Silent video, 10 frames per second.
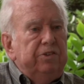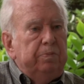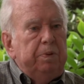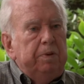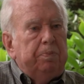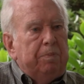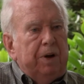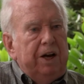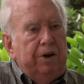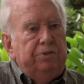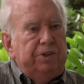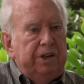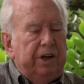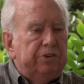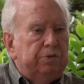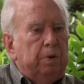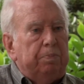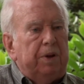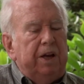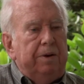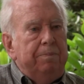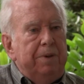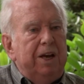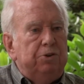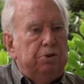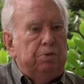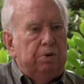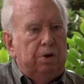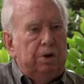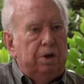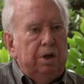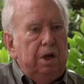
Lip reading: of people by OTS will play a major role